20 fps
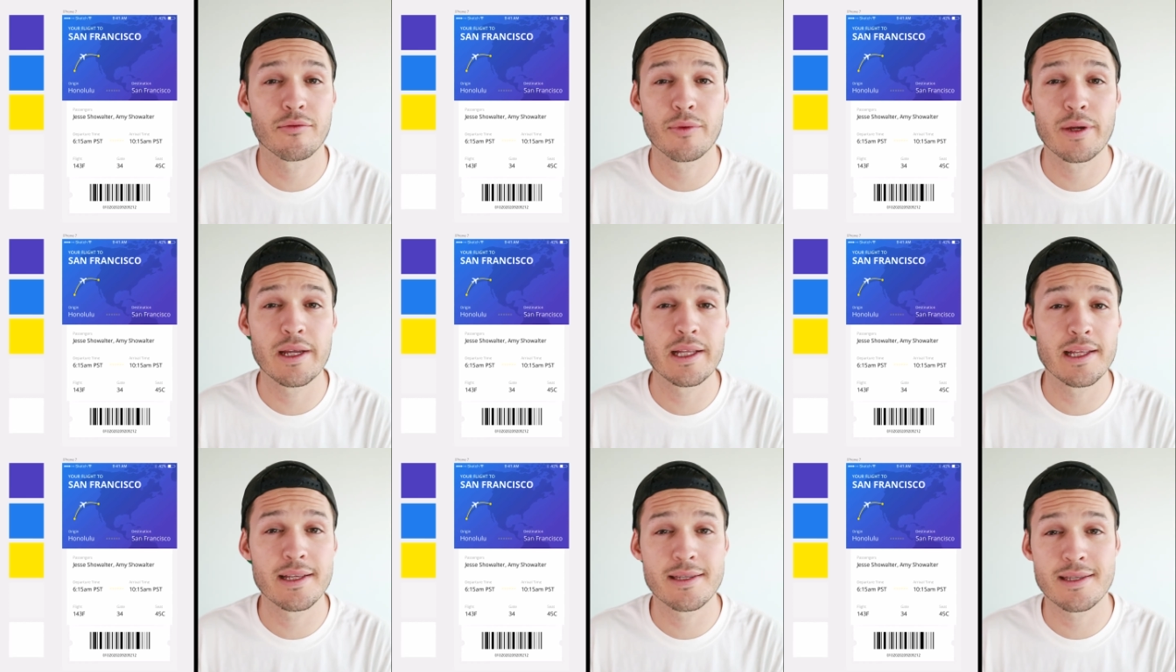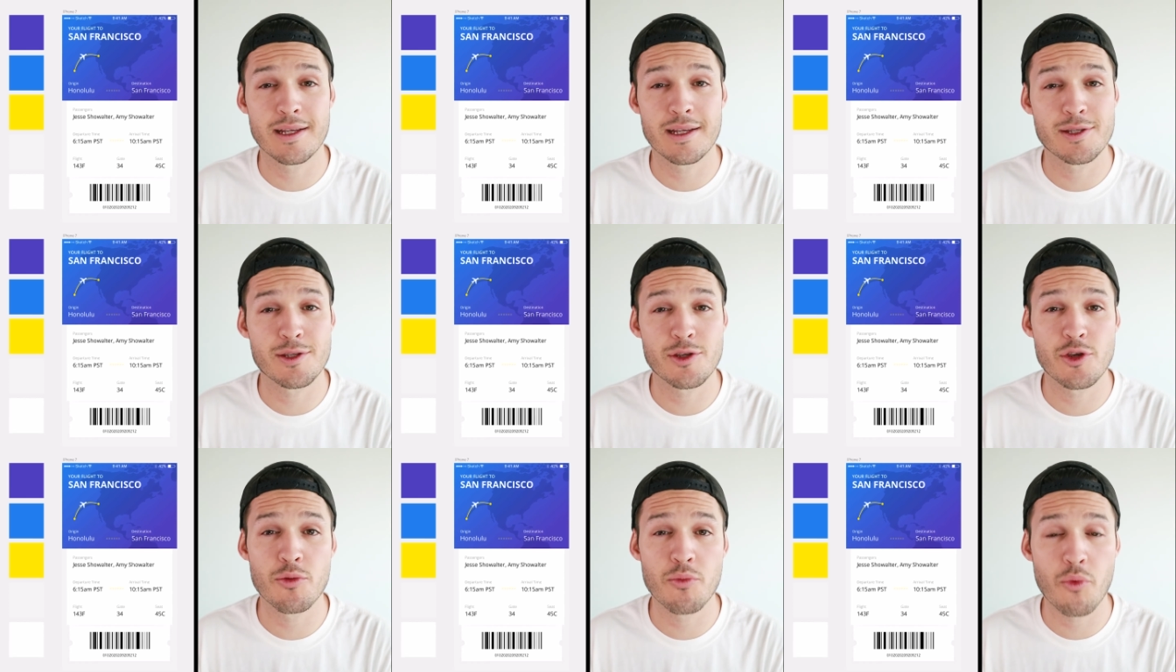
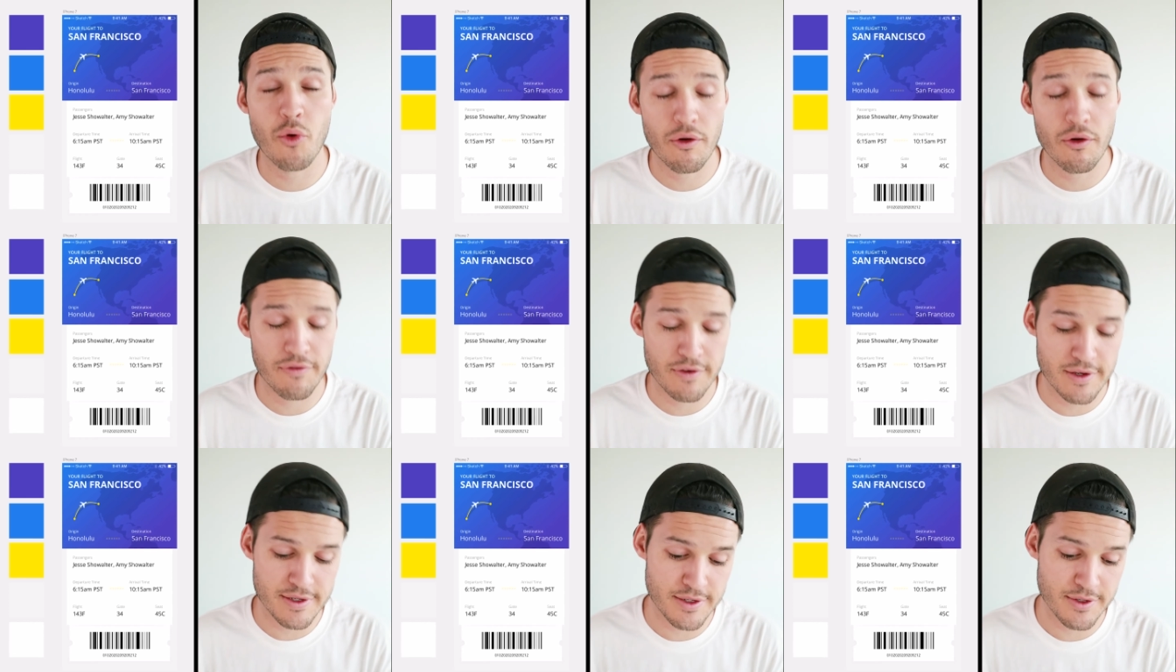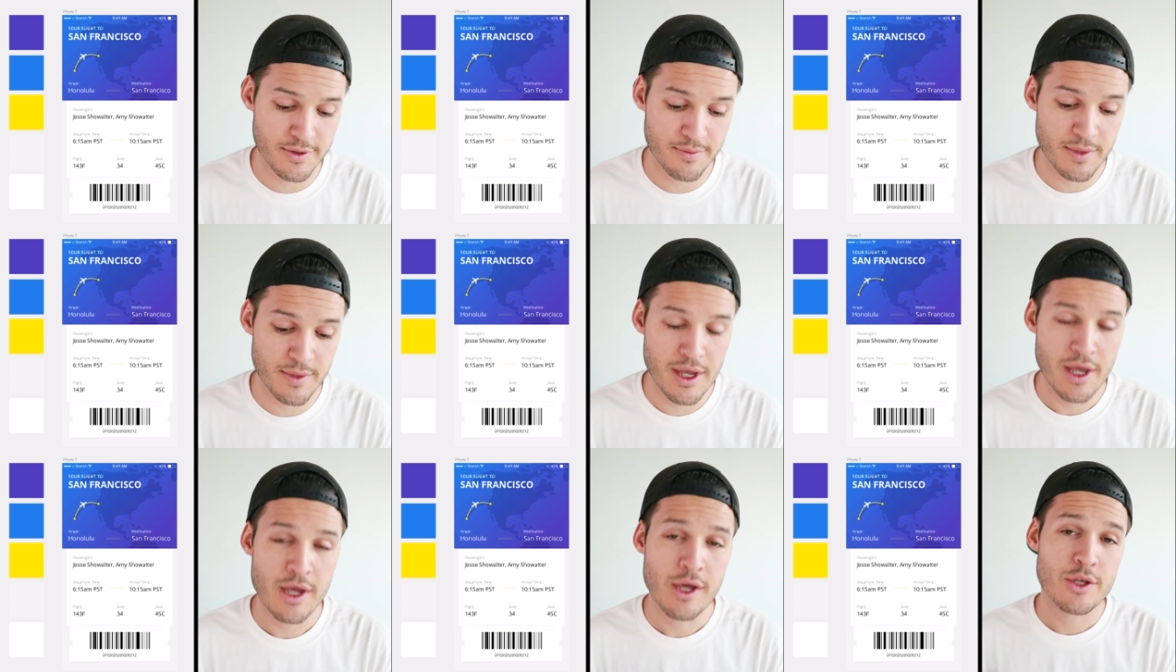realistic
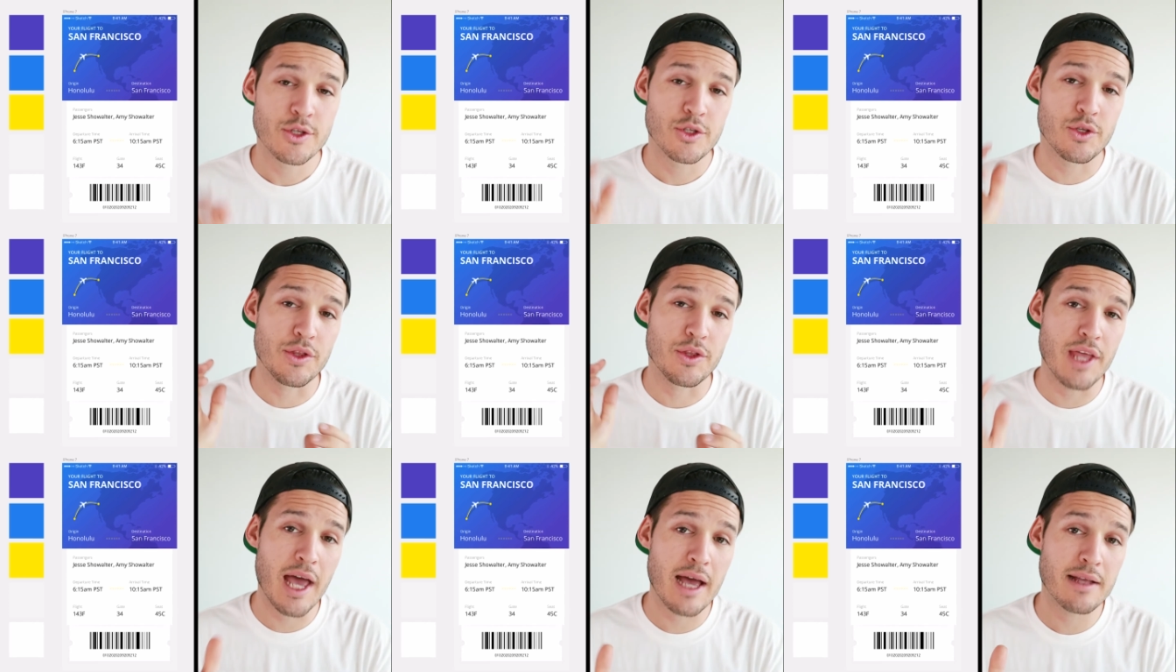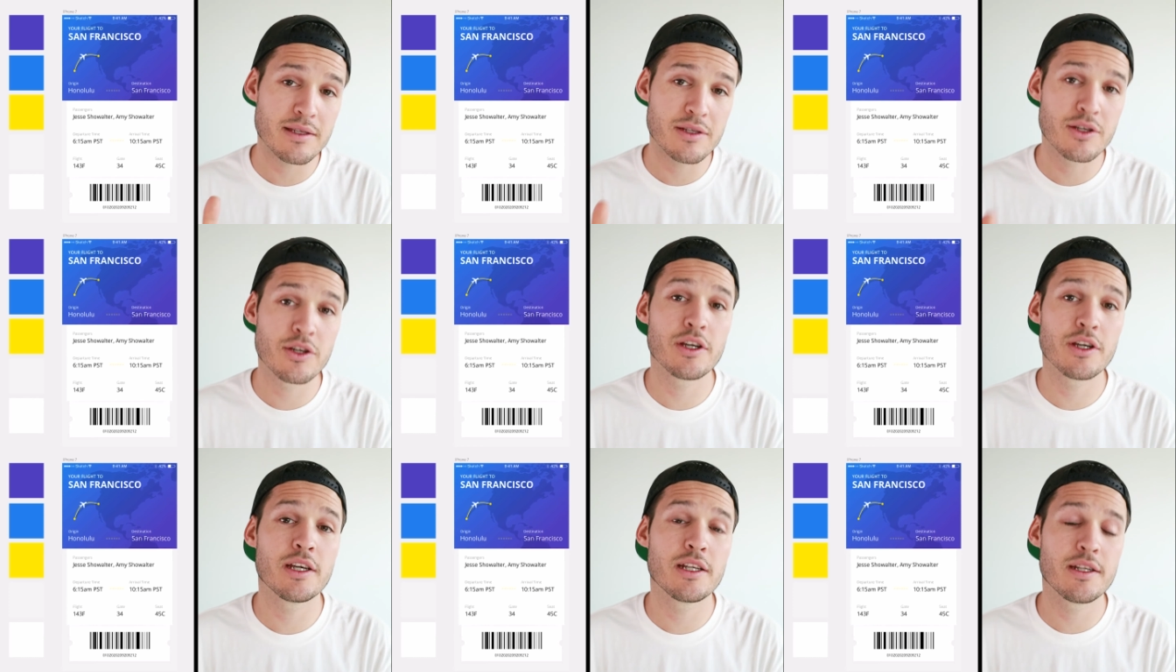skeuomorphism. So that's
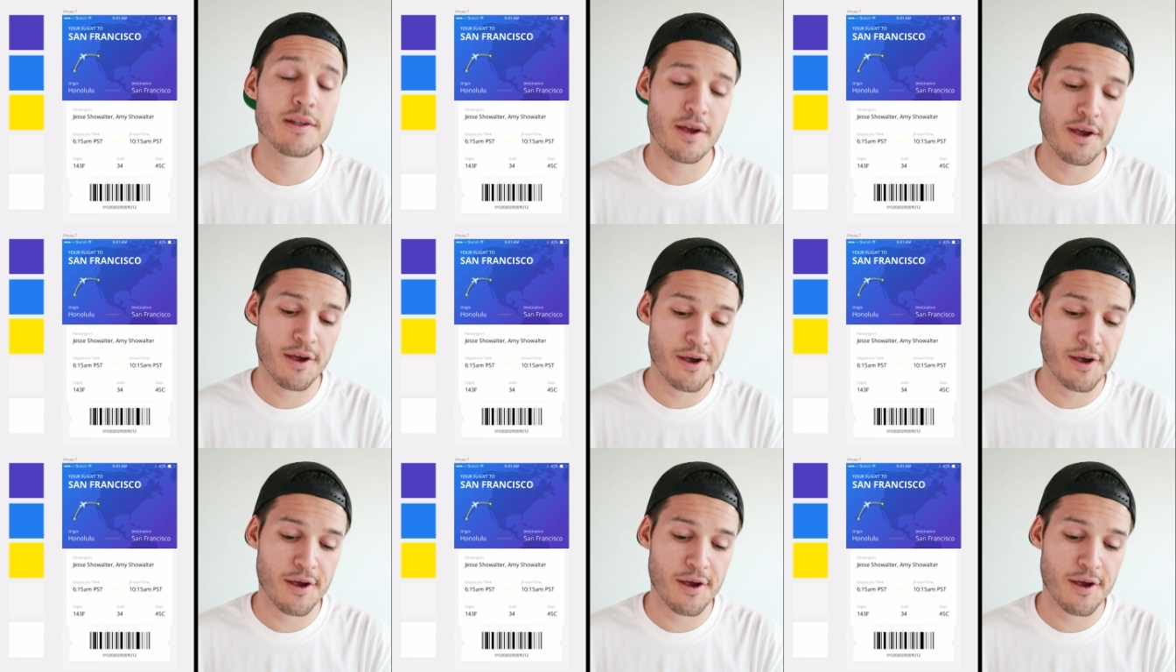good.